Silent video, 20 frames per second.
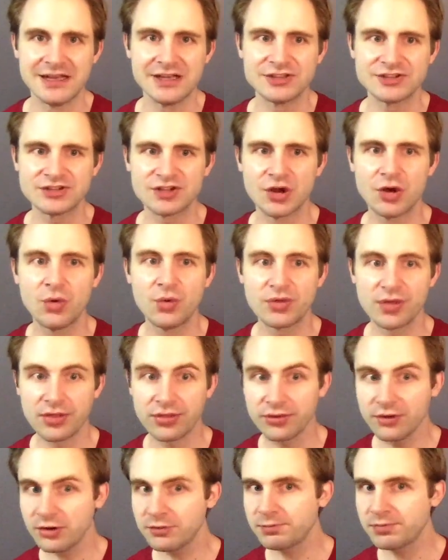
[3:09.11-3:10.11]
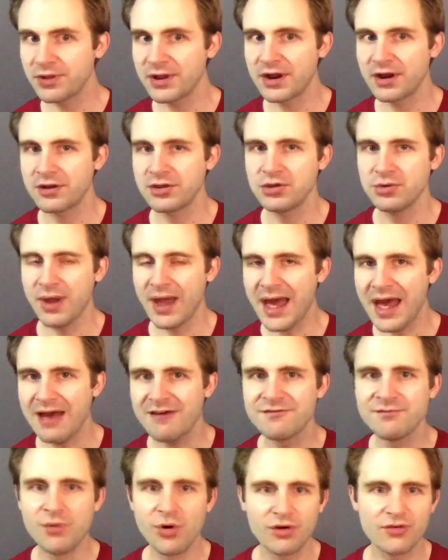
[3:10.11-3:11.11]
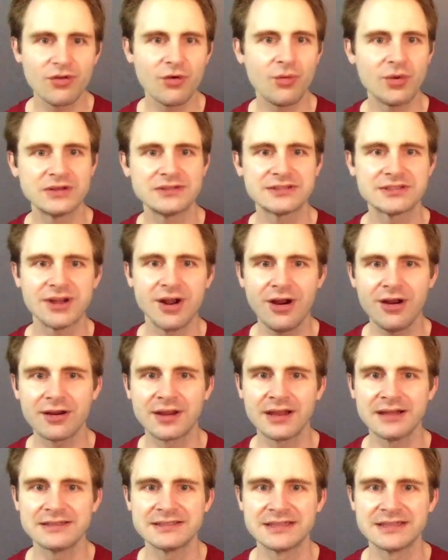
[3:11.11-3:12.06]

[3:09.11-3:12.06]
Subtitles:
So with a 3rd player, you have more than one target,